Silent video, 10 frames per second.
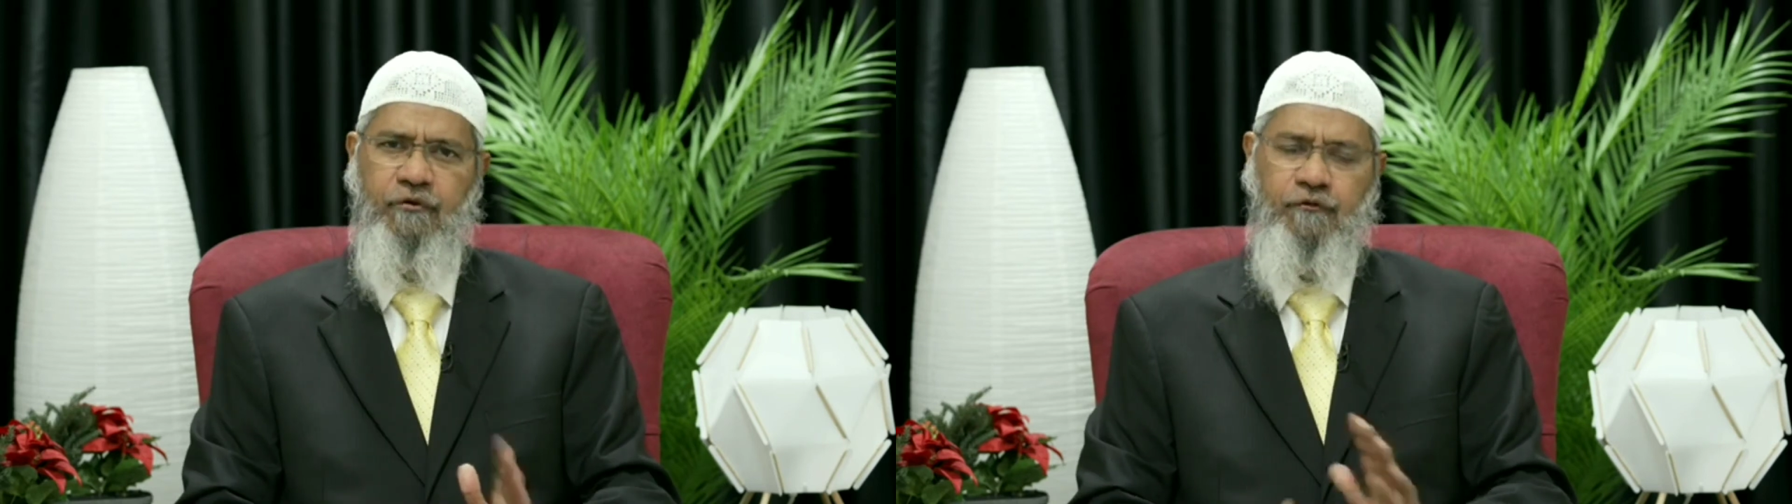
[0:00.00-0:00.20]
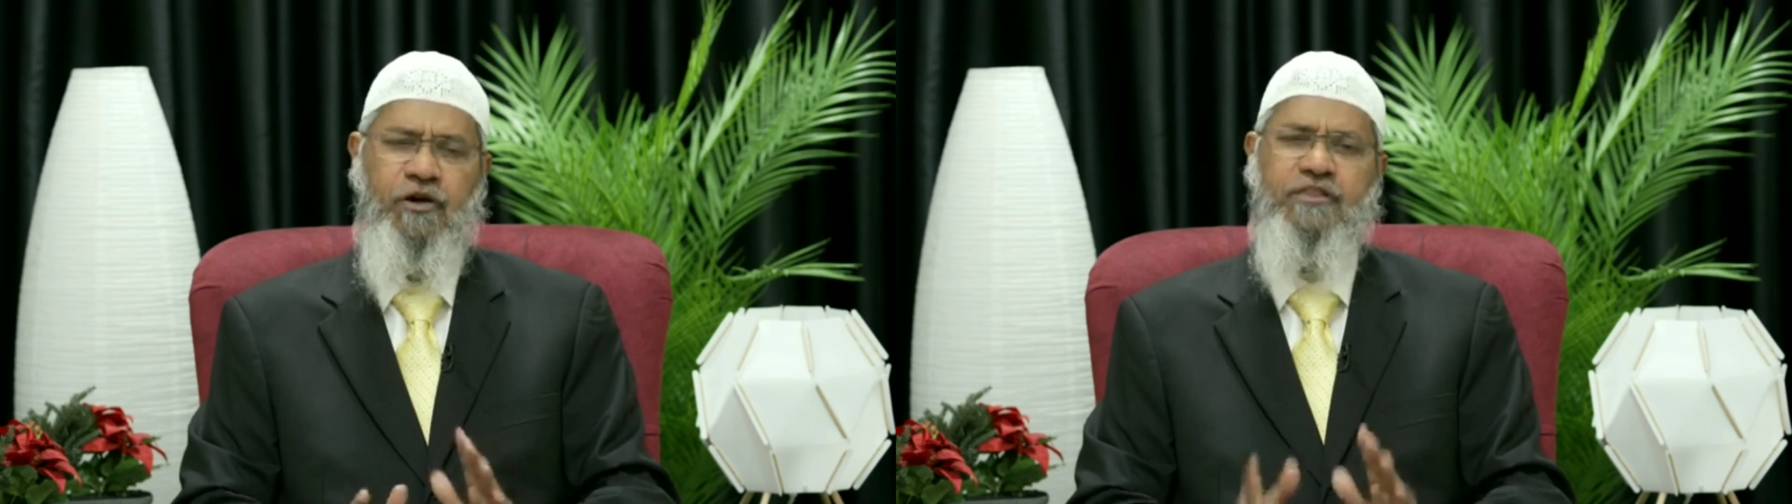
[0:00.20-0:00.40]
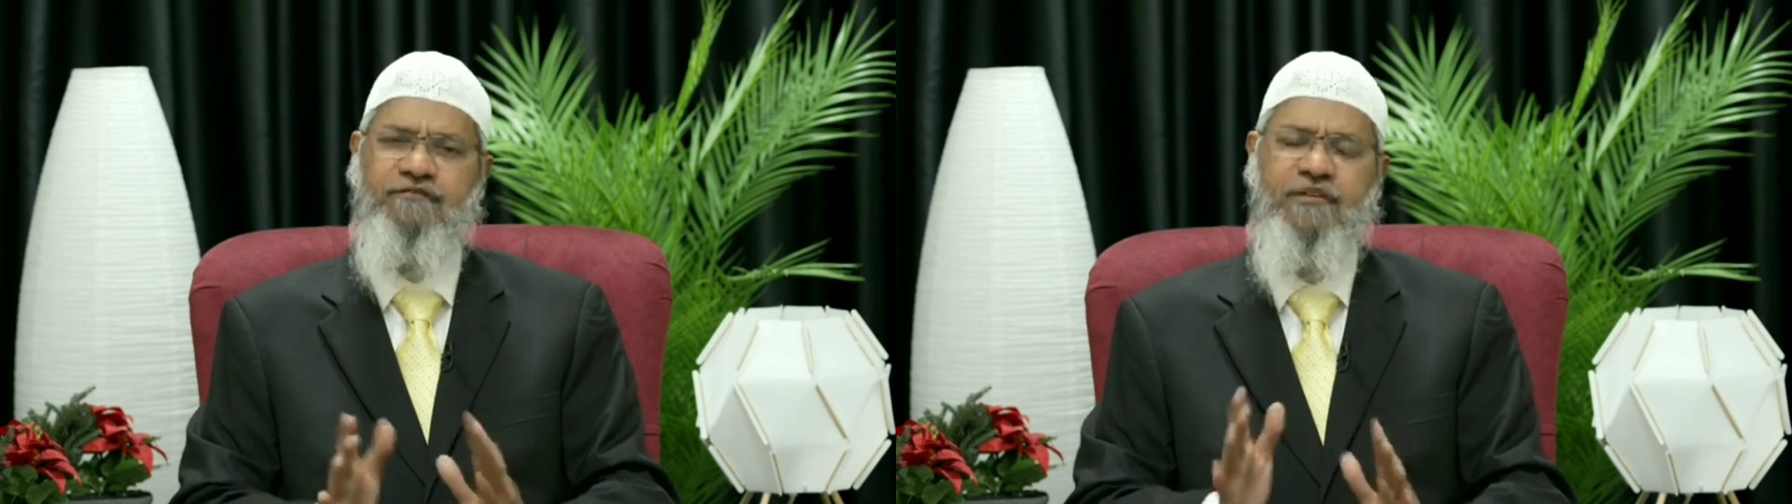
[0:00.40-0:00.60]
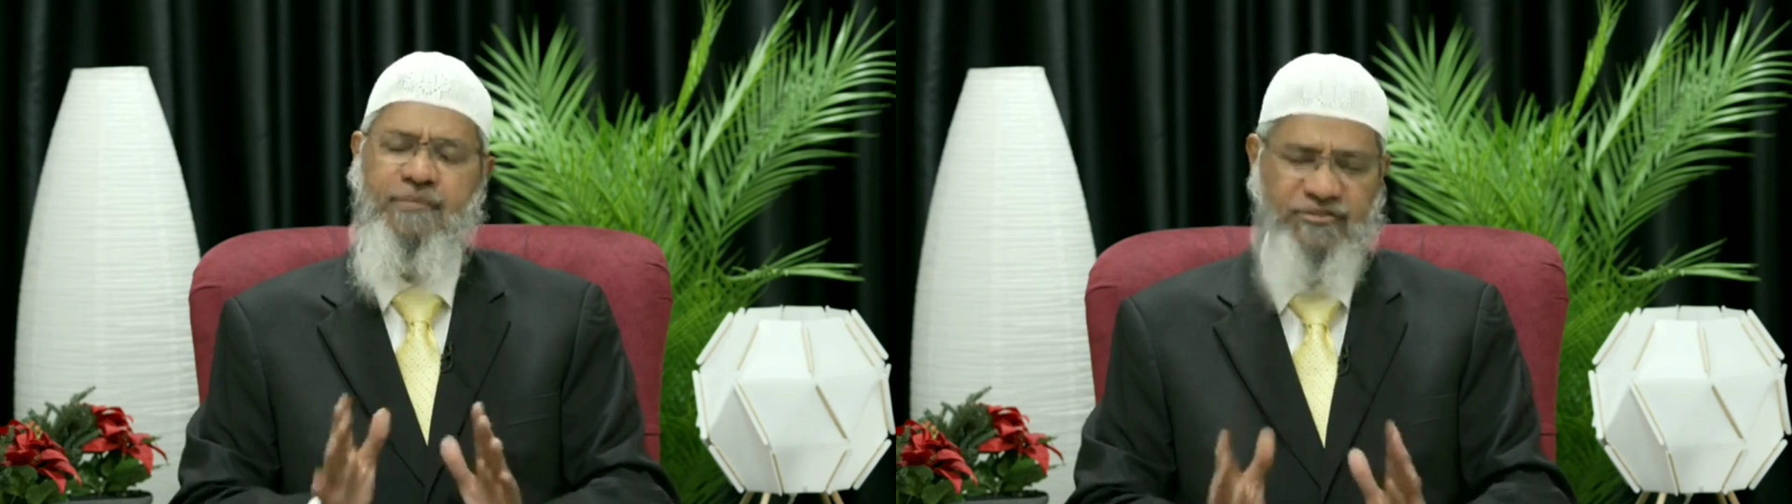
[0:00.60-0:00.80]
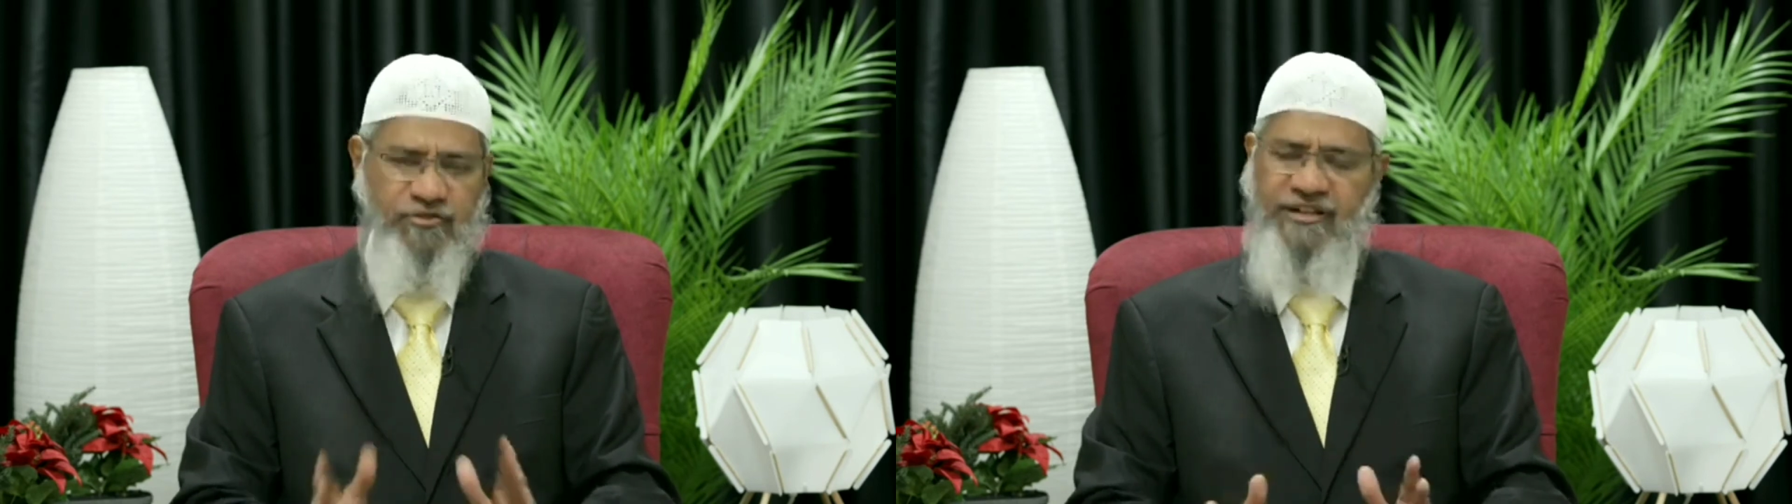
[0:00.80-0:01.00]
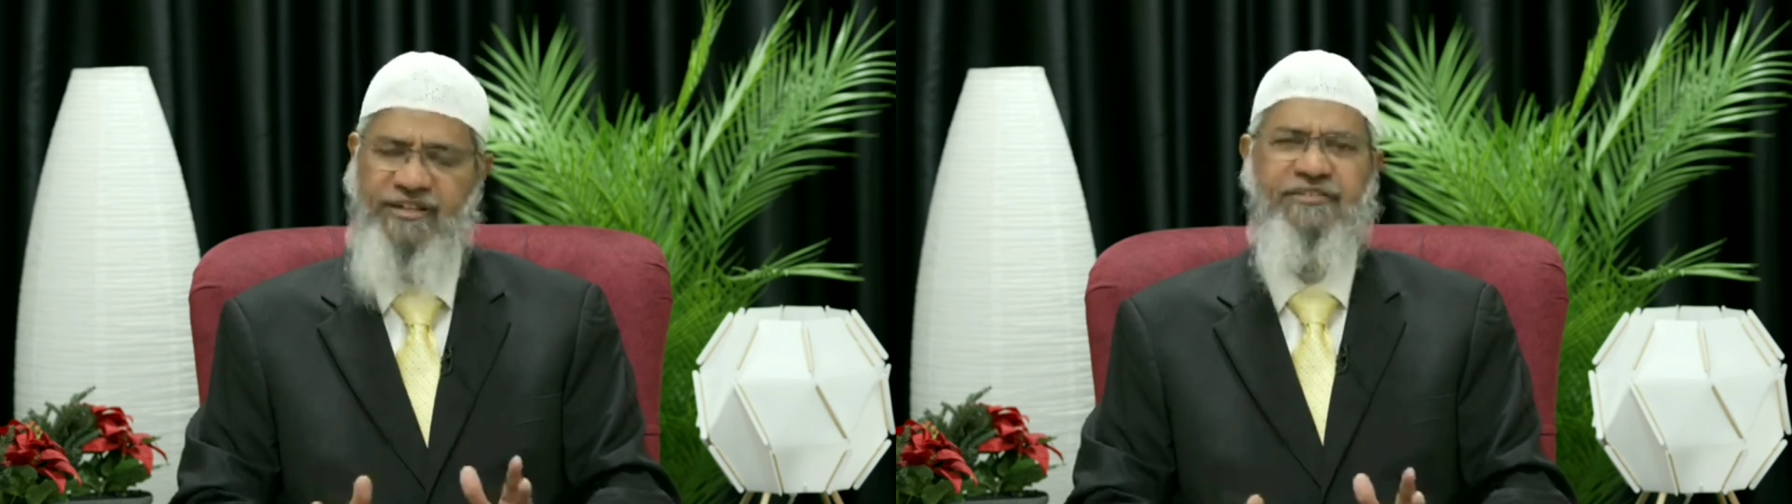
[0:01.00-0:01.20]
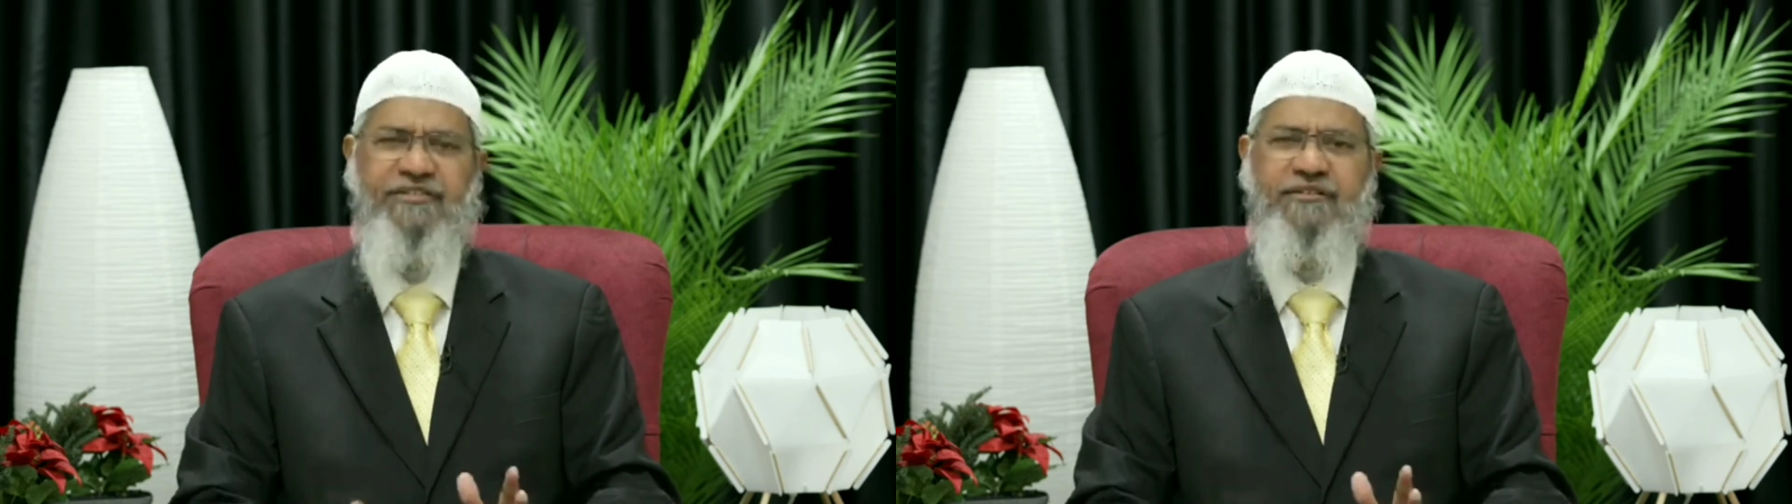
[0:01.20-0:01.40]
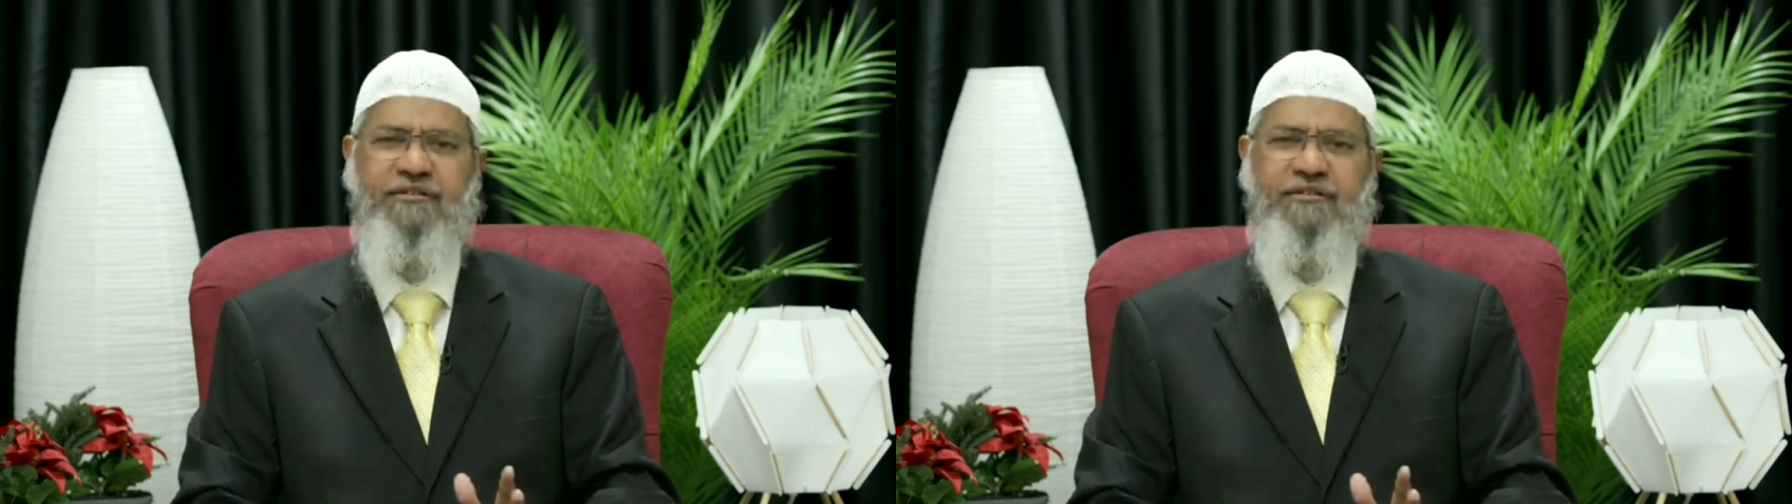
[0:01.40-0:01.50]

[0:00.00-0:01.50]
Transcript: for the female students